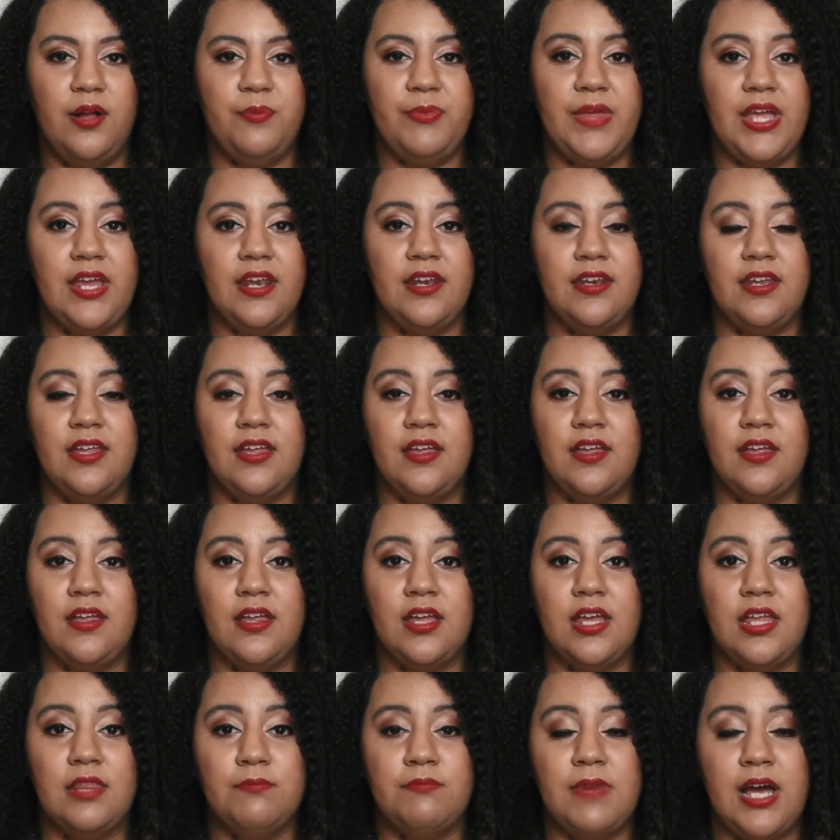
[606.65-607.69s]

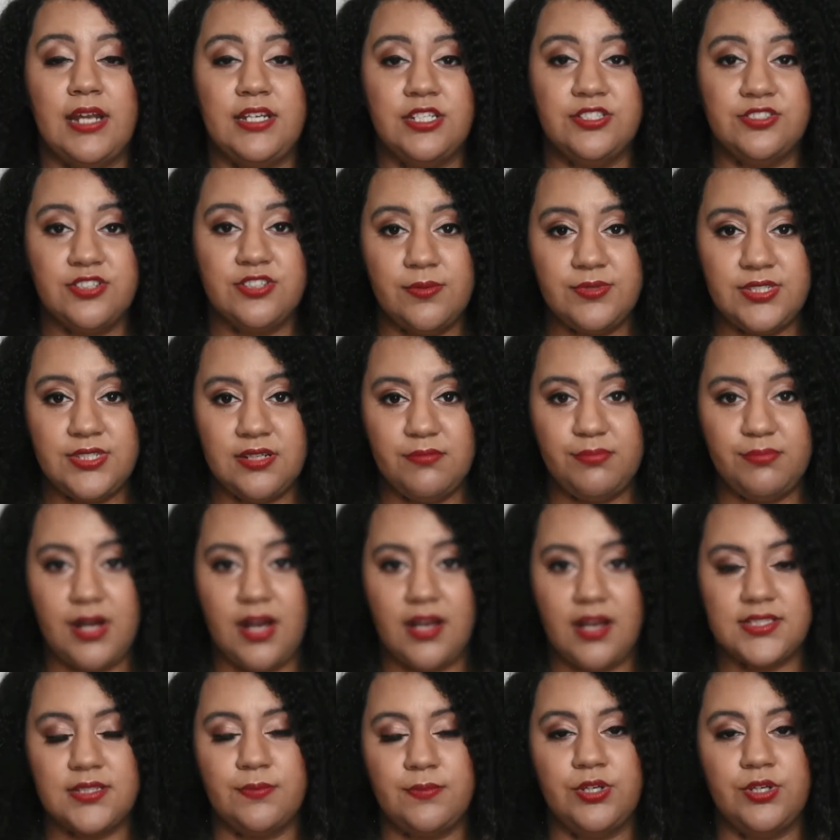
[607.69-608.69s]
In my description box,